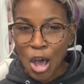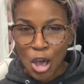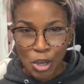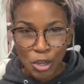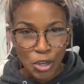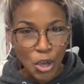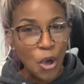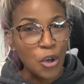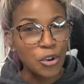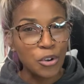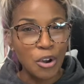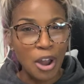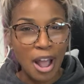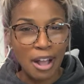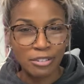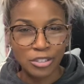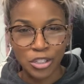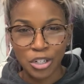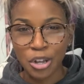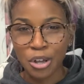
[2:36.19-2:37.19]
go to
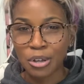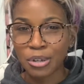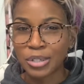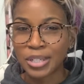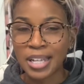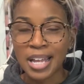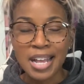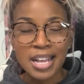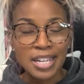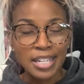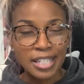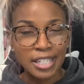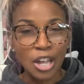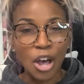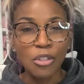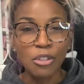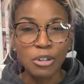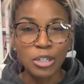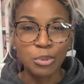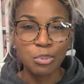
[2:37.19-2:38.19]
craft shows,
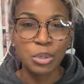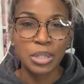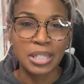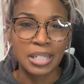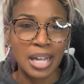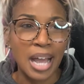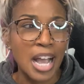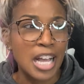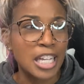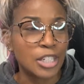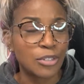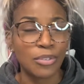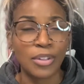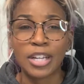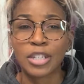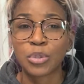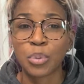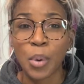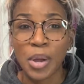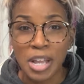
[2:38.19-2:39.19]
sell those wood signs for
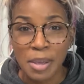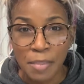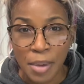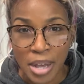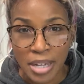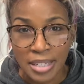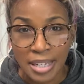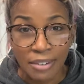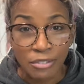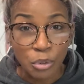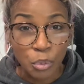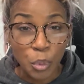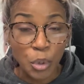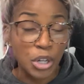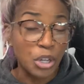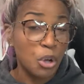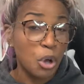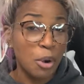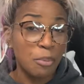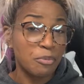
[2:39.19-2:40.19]
like 20 bucks after
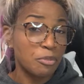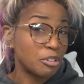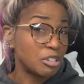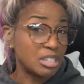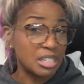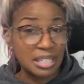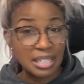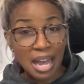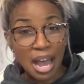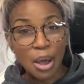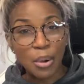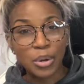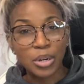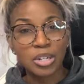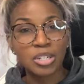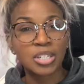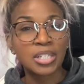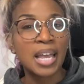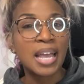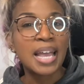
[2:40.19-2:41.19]
working on them for 6
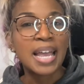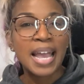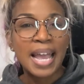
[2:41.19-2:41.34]
hours.